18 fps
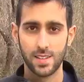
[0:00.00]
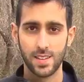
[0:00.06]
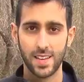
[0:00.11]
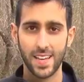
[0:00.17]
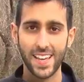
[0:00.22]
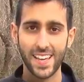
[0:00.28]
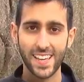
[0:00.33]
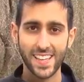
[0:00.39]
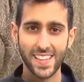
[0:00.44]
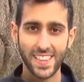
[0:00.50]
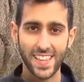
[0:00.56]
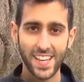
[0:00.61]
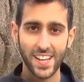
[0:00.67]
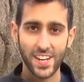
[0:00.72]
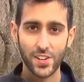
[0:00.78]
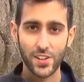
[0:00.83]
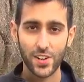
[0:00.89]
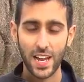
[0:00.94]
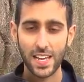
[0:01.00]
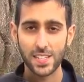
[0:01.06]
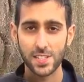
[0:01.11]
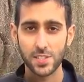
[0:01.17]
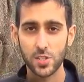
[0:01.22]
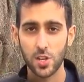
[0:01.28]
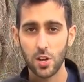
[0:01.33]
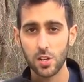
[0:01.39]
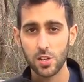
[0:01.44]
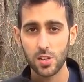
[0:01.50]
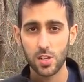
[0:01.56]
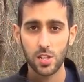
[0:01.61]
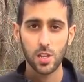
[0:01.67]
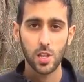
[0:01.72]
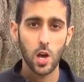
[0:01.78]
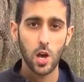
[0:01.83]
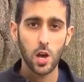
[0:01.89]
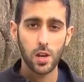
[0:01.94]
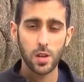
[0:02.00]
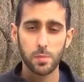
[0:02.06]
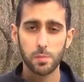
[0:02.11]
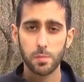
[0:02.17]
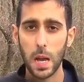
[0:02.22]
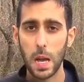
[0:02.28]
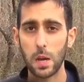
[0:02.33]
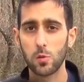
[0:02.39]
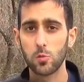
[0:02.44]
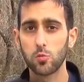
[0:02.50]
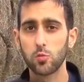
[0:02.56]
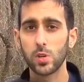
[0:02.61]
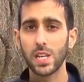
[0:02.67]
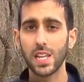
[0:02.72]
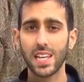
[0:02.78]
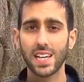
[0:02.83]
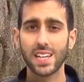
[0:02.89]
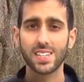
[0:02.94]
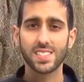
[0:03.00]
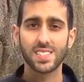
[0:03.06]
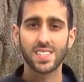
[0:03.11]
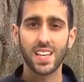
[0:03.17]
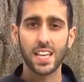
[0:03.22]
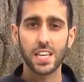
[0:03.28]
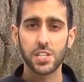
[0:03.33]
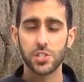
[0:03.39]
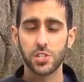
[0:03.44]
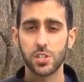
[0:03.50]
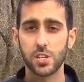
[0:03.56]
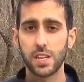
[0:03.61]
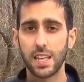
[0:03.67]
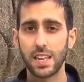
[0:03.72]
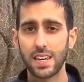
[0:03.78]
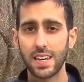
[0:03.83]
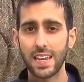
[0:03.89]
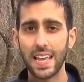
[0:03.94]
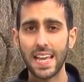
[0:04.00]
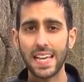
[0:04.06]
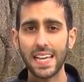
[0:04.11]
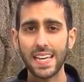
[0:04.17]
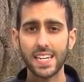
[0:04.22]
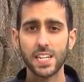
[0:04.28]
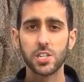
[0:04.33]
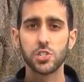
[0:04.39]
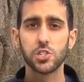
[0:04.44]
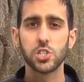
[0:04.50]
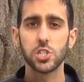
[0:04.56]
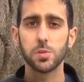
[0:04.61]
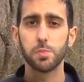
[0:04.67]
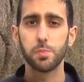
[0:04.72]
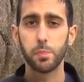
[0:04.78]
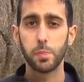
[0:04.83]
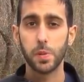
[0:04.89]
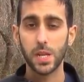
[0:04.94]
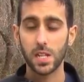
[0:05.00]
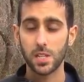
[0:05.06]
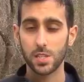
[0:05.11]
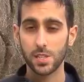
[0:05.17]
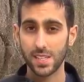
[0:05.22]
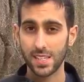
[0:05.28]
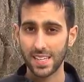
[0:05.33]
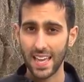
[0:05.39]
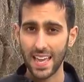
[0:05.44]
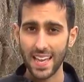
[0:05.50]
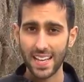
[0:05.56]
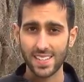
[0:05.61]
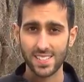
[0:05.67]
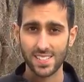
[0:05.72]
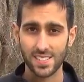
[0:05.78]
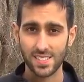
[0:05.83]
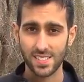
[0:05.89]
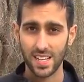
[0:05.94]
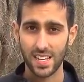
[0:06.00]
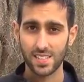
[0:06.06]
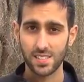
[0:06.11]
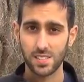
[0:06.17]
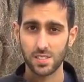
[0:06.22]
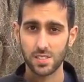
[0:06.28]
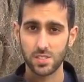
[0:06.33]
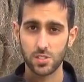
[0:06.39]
Hey there, I talk a lot about relaxation and energy building exercises.